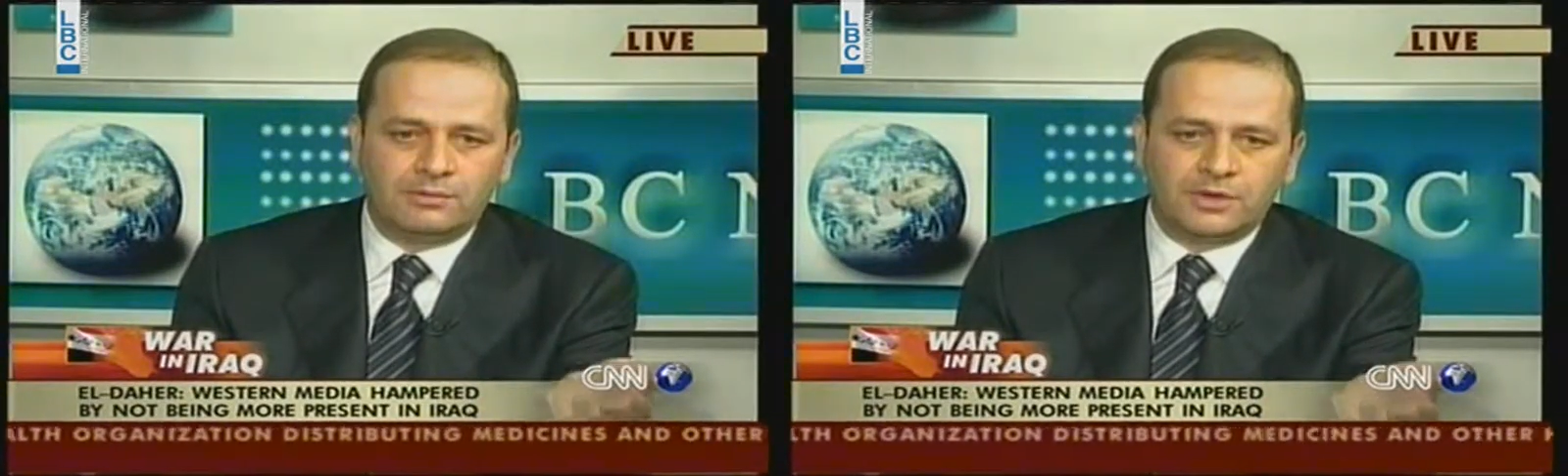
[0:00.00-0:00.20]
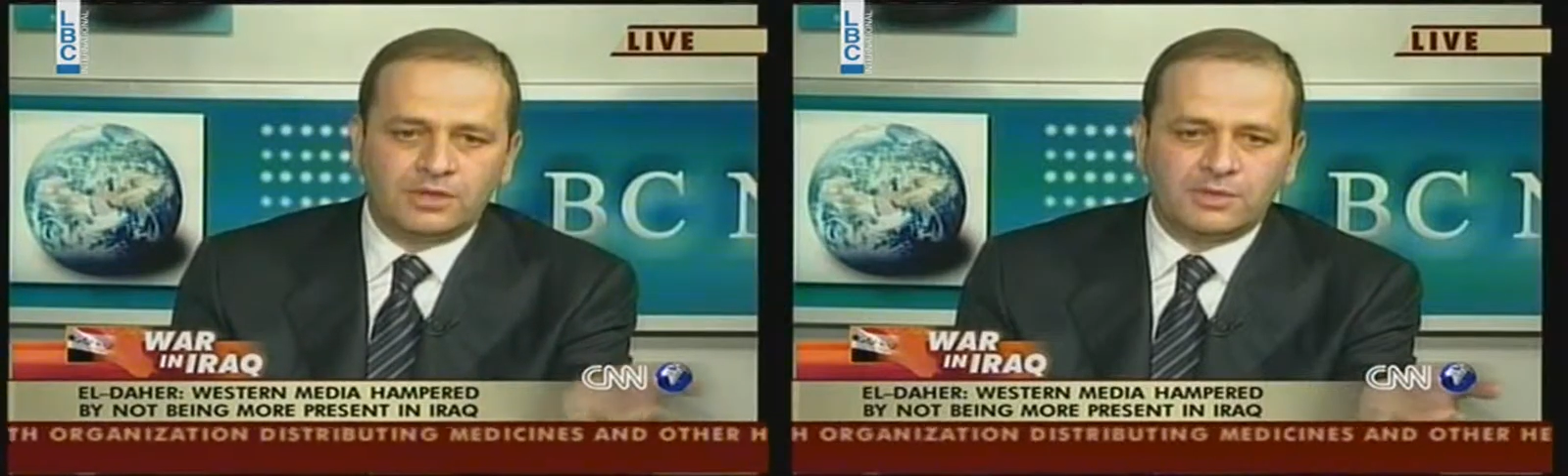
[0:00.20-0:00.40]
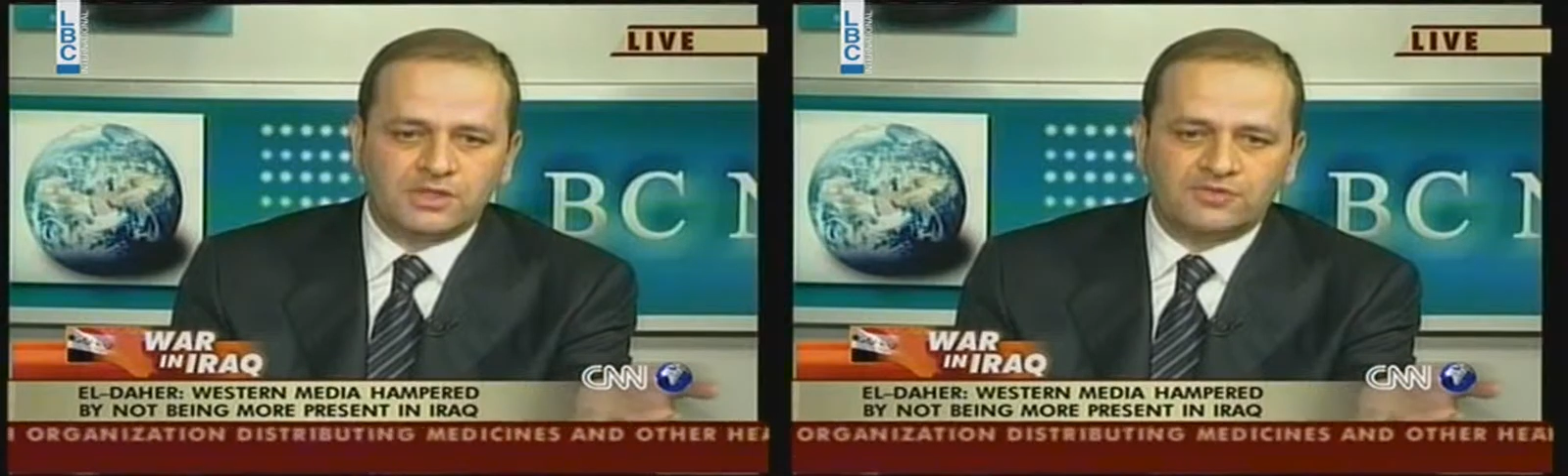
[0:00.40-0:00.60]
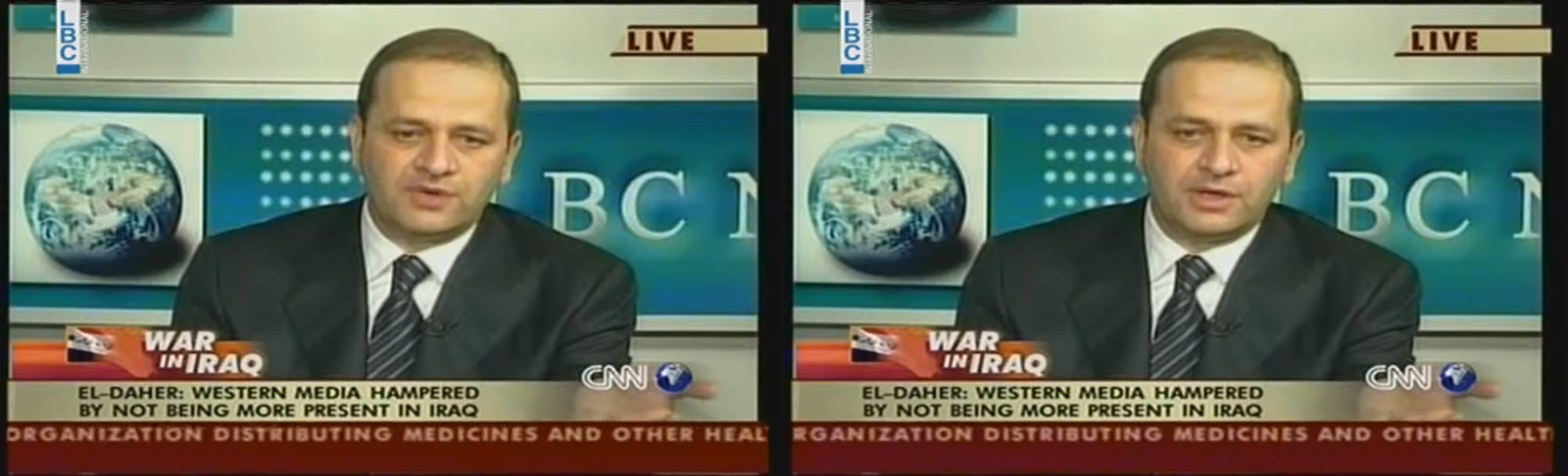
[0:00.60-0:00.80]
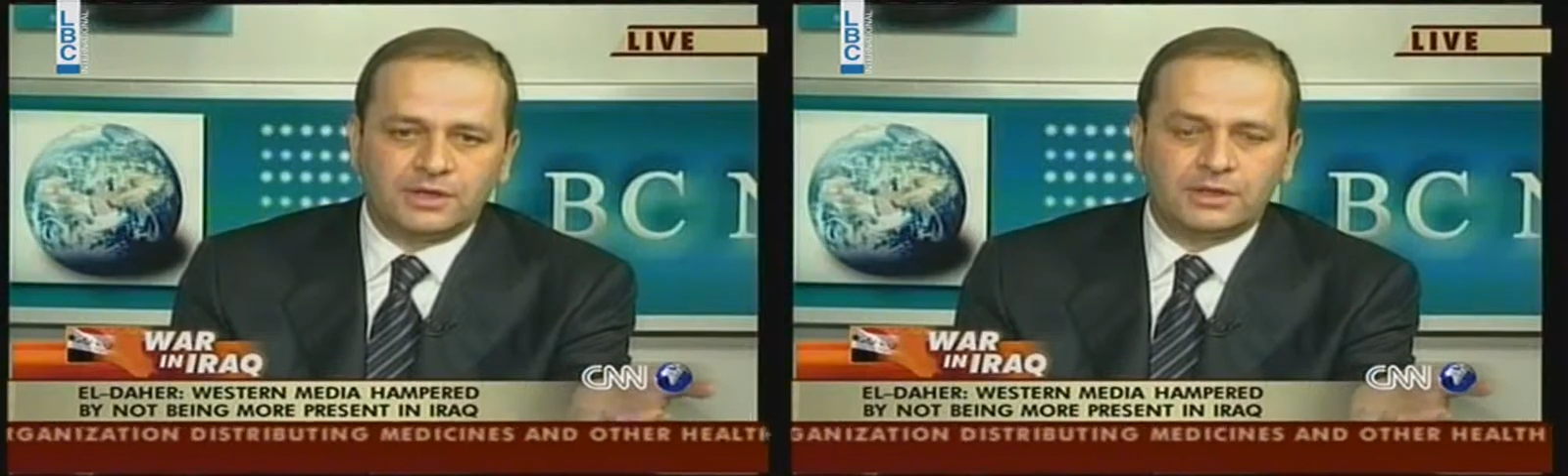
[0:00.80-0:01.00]
pretty much
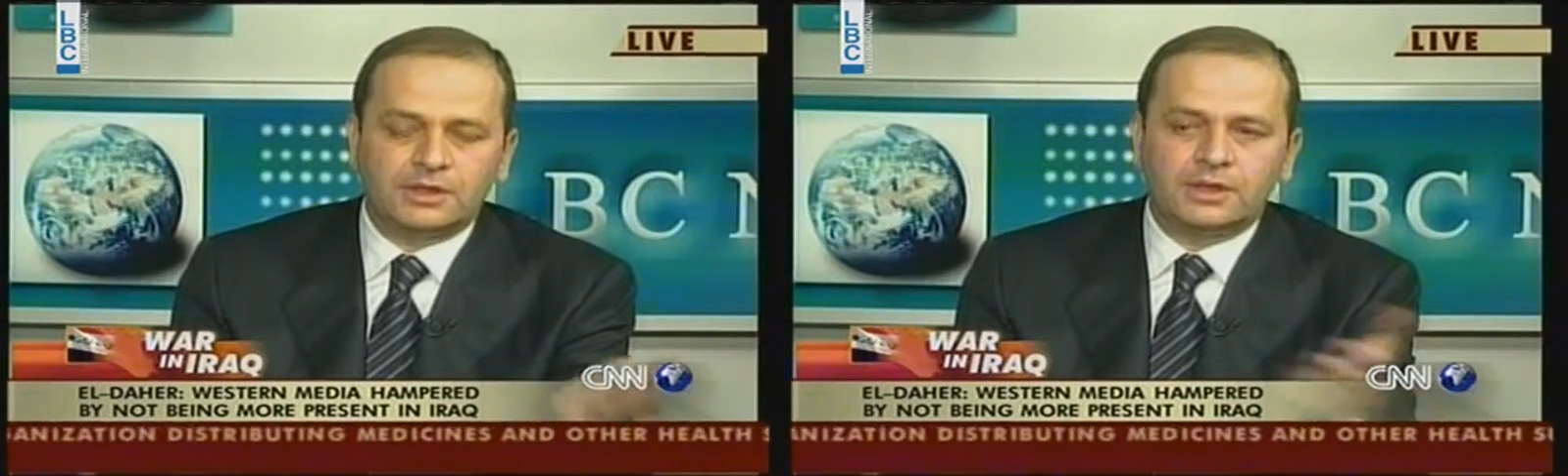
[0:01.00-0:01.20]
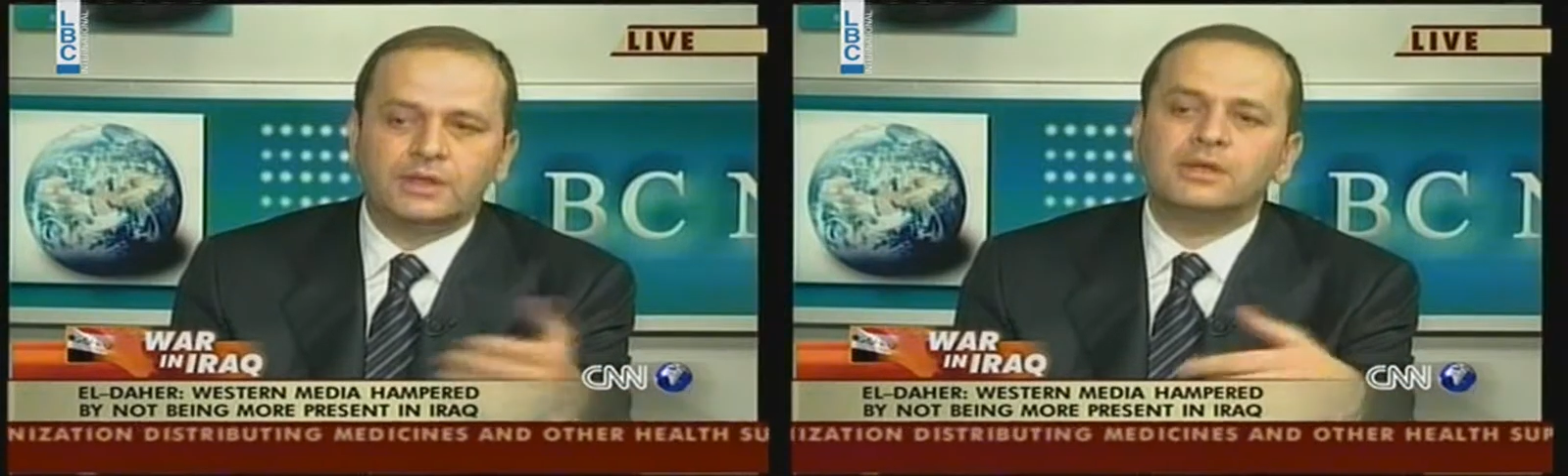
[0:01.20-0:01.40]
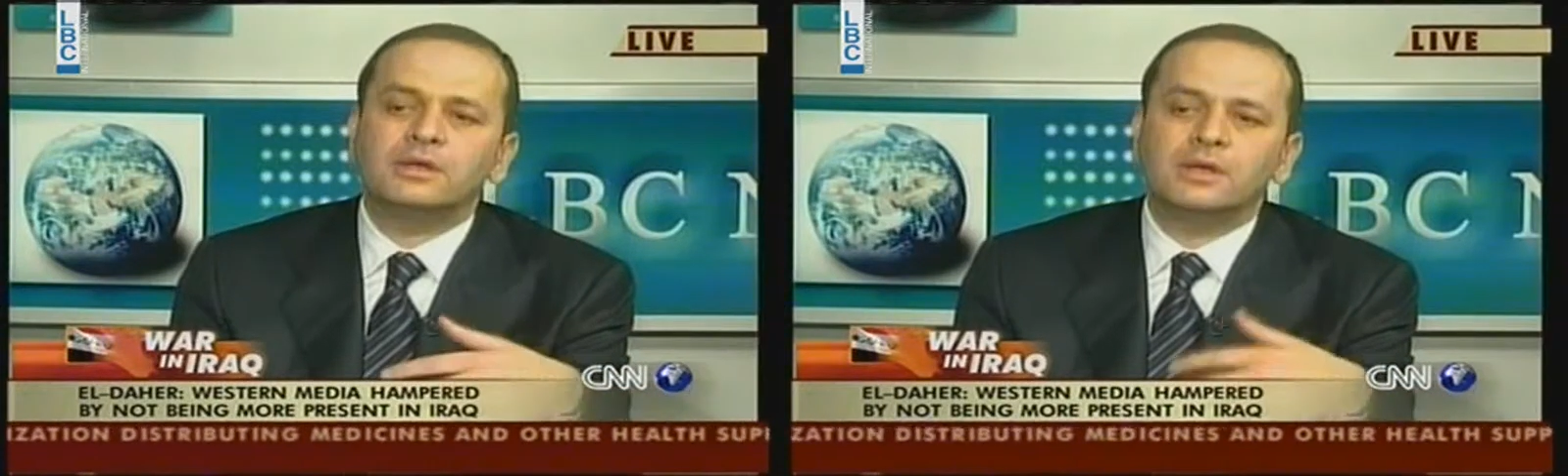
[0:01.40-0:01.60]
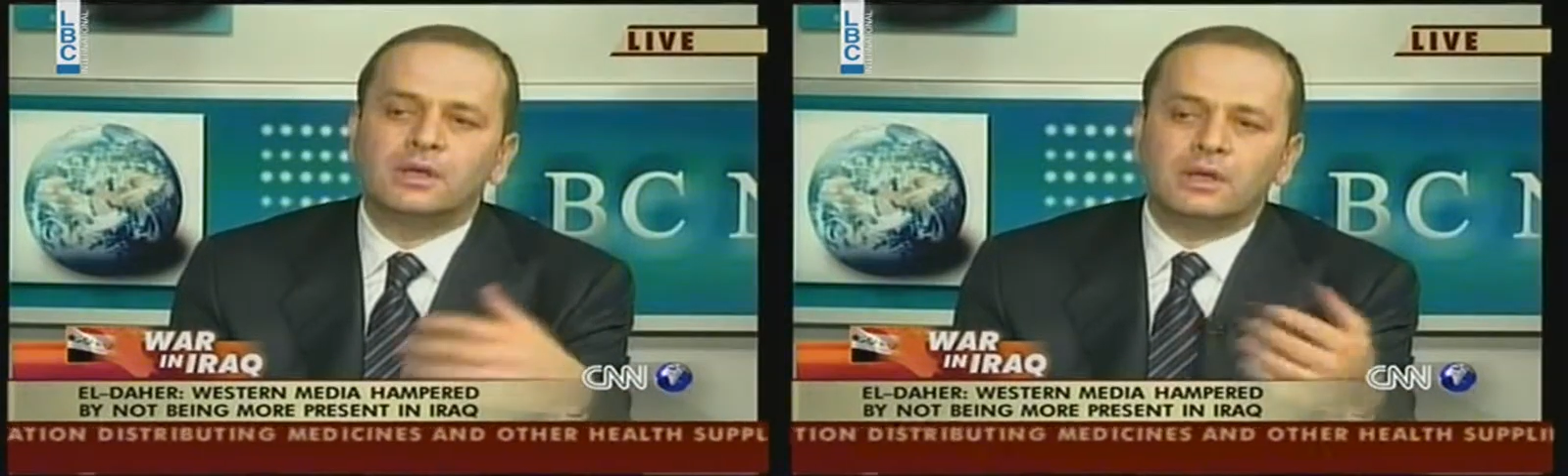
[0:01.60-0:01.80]
fair in